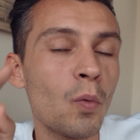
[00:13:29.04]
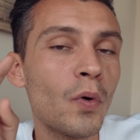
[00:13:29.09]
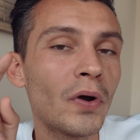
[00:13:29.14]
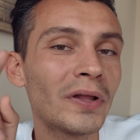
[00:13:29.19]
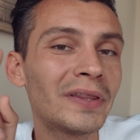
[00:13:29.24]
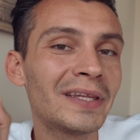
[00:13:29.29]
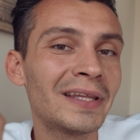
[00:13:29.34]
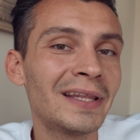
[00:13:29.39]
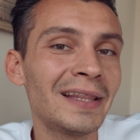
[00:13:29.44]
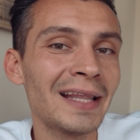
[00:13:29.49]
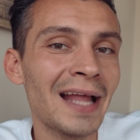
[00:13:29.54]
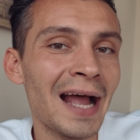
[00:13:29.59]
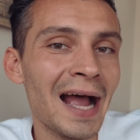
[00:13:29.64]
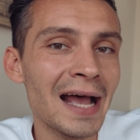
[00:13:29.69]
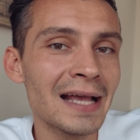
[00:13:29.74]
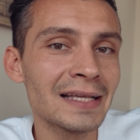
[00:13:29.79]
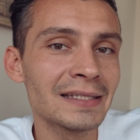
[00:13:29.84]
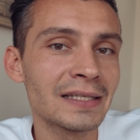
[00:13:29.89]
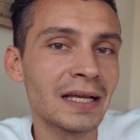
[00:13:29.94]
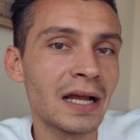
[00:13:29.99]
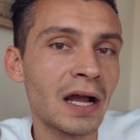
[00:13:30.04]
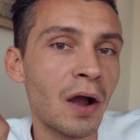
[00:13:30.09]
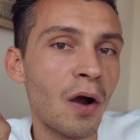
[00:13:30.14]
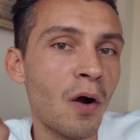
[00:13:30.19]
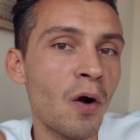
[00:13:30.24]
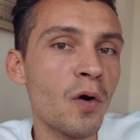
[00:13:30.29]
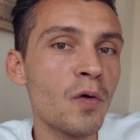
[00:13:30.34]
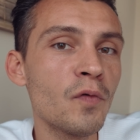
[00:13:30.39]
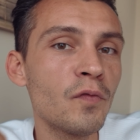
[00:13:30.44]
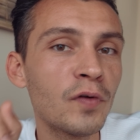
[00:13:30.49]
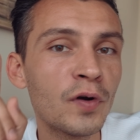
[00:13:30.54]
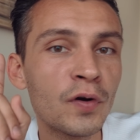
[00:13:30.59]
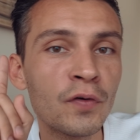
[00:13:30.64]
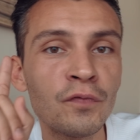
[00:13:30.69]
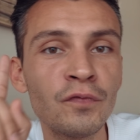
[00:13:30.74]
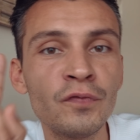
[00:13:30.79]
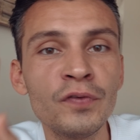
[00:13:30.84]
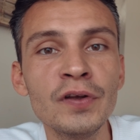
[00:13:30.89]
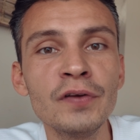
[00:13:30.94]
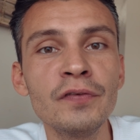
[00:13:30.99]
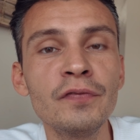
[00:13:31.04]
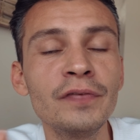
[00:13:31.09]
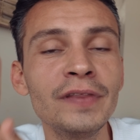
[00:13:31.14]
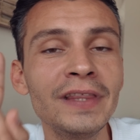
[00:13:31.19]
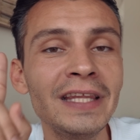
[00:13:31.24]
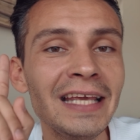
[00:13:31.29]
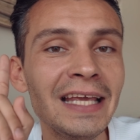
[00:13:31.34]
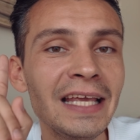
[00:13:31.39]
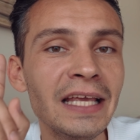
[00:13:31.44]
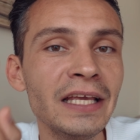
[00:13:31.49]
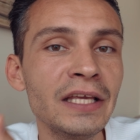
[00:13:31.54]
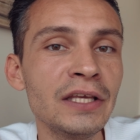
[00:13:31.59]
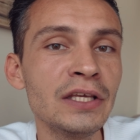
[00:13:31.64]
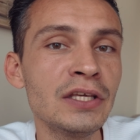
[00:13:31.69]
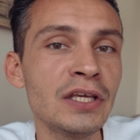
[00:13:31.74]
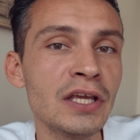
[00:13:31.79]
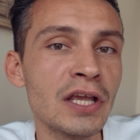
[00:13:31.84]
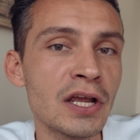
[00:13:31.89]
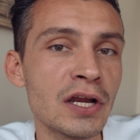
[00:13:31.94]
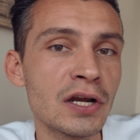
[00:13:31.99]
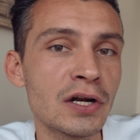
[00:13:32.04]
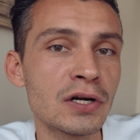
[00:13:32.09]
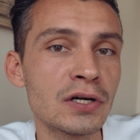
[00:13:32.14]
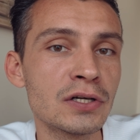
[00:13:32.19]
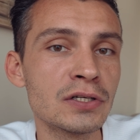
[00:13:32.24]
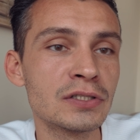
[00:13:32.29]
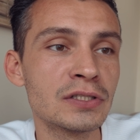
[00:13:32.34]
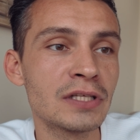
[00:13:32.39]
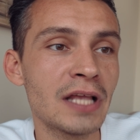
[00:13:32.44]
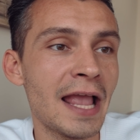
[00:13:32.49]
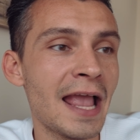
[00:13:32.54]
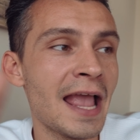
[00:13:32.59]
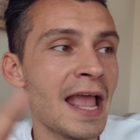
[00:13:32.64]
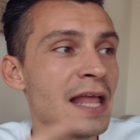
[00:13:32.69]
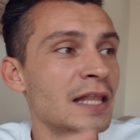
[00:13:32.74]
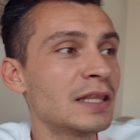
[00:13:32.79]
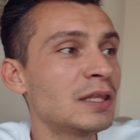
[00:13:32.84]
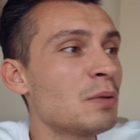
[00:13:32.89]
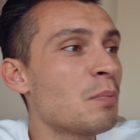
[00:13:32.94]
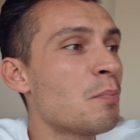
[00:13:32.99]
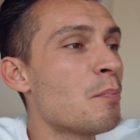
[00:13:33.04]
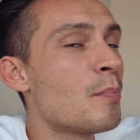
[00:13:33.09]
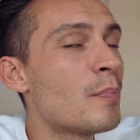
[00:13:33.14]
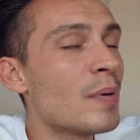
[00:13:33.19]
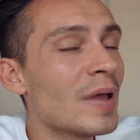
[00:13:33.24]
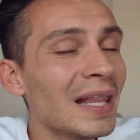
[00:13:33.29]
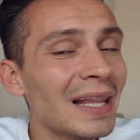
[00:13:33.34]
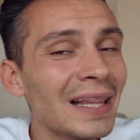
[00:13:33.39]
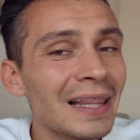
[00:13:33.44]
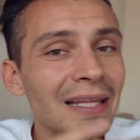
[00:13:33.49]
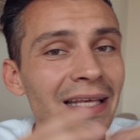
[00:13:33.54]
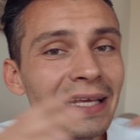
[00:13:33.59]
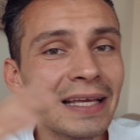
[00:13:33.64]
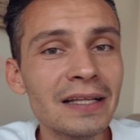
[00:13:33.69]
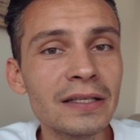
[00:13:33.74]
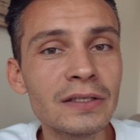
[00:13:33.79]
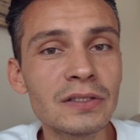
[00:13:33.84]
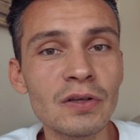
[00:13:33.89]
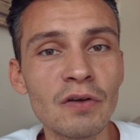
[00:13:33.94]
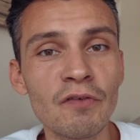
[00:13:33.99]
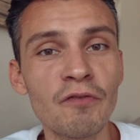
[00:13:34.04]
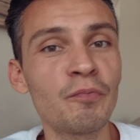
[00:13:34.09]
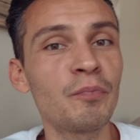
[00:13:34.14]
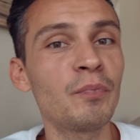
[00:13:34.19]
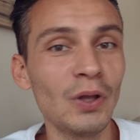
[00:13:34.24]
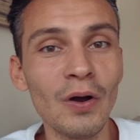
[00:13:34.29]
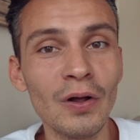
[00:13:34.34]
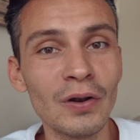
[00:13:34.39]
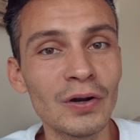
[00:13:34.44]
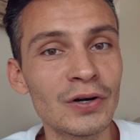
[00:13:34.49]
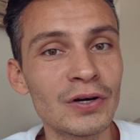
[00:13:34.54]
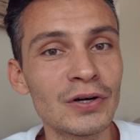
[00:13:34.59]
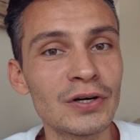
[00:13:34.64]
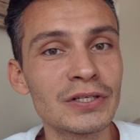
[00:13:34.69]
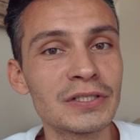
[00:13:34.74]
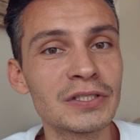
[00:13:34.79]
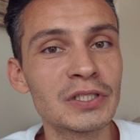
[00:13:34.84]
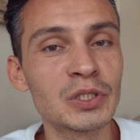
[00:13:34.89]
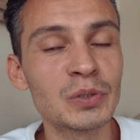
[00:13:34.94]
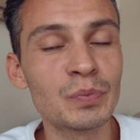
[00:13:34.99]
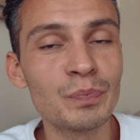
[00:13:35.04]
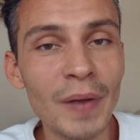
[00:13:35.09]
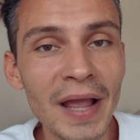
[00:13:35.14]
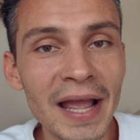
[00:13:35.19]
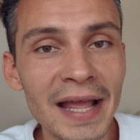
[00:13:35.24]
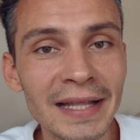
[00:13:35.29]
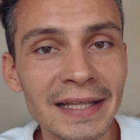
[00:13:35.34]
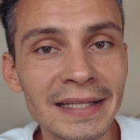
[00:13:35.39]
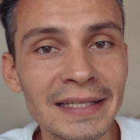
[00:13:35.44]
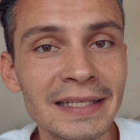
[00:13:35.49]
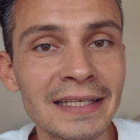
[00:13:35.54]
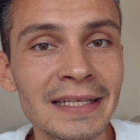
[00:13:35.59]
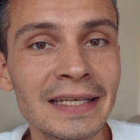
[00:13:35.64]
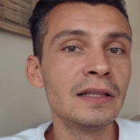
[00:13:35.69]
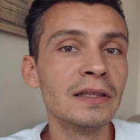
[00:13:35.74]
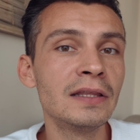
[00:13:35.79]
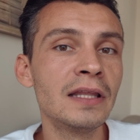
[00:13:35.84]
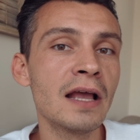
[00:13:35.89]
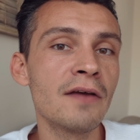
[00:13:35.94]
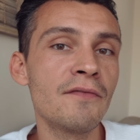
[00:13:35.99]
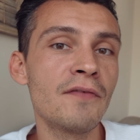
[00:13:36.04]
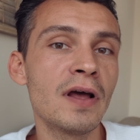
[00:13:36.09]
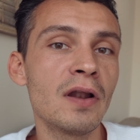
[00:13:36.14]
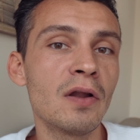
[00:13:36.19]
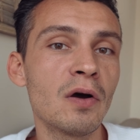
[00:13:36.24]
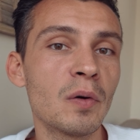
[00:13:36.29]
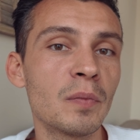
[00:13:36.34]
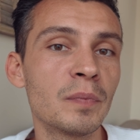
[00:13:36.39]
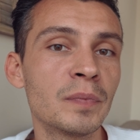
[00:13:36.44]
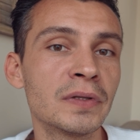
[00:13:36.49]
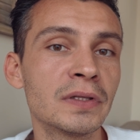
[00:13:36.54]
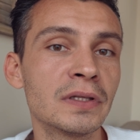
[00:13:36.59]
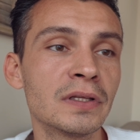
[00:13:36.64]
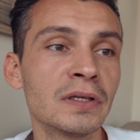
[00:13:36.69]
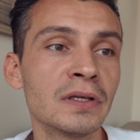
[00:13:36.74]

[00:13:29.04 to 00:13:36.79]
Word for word: what NASA over 50 years and billions of dollars spent developed.